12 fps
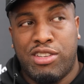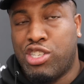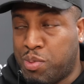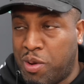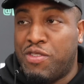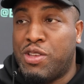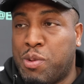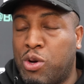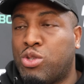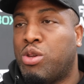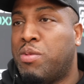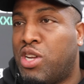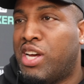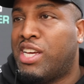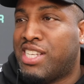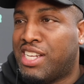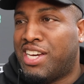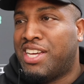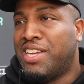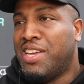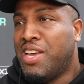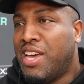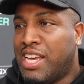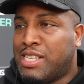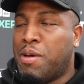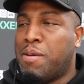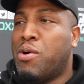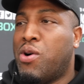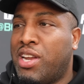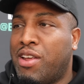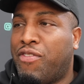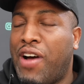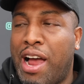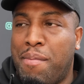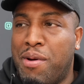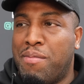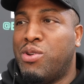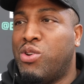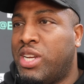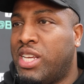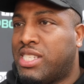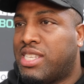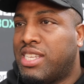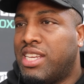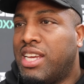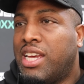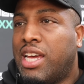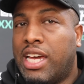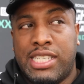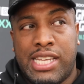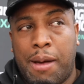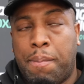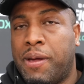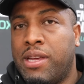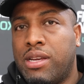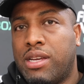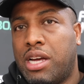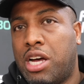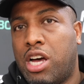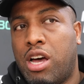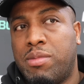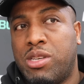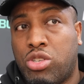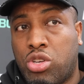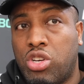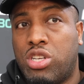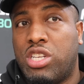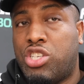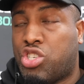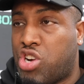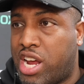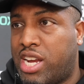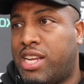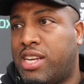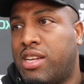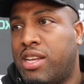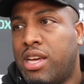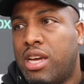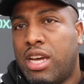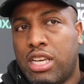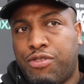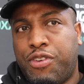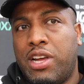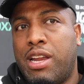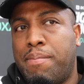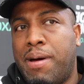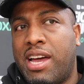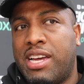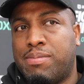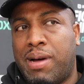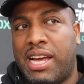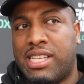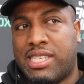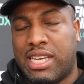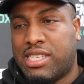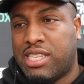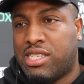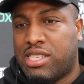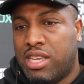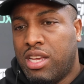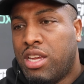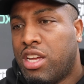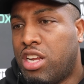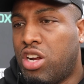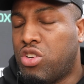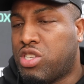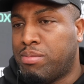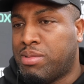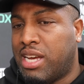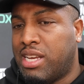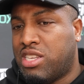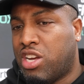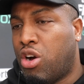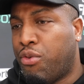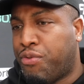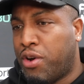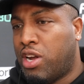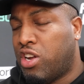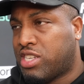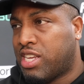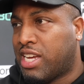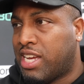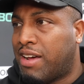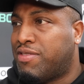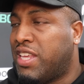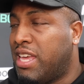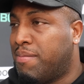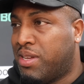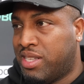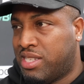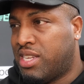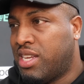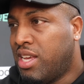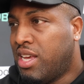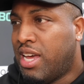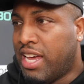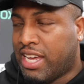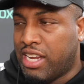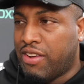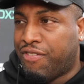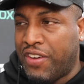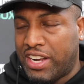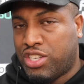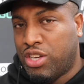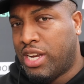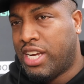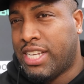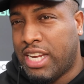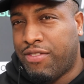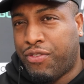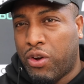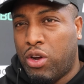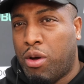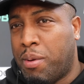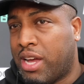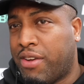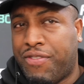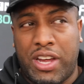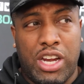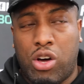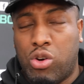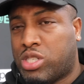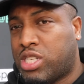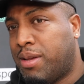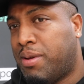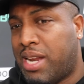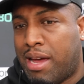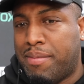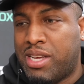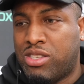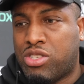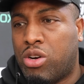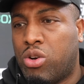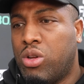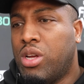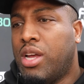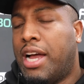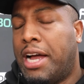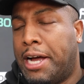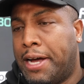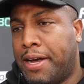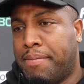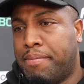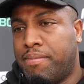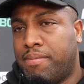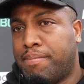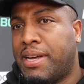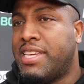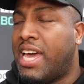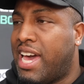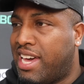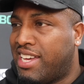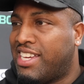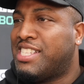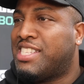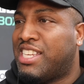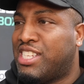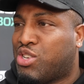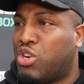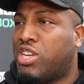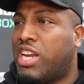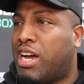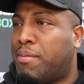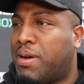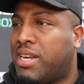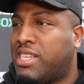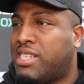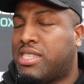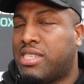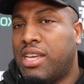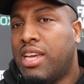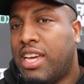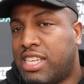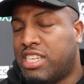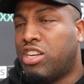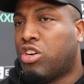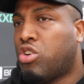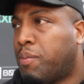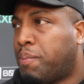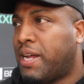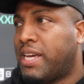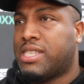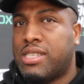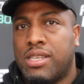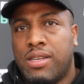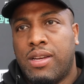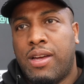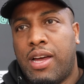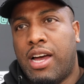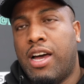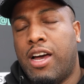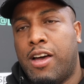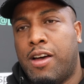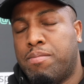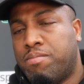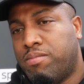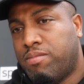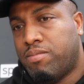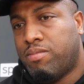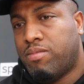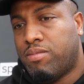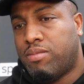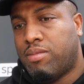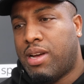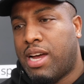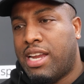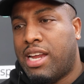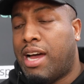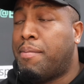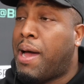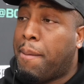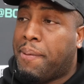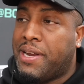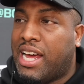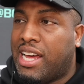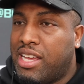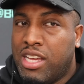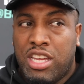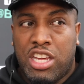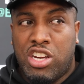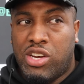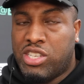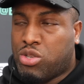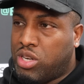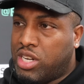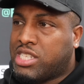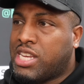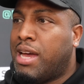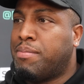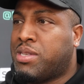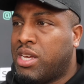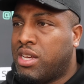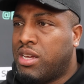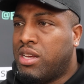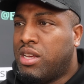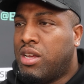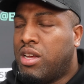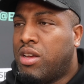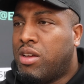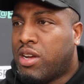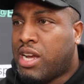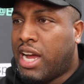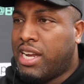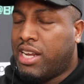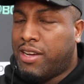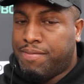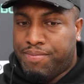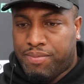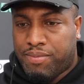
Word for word: just, if you spoke to him, you know he's in a he's a bit more in a vibrant mood. He's he's happy. Um, he's good. He's training. He's feeling better. His mindset's is you know sometimes you go for a loss. It can have demons. It can affect you, and it did for a little bit. It affected the whole team. You know what I mean? So, um, but yeah, he's, he's, good now, man. He's he's in a good place. Um, and I'm happy that you know he took the time to kind of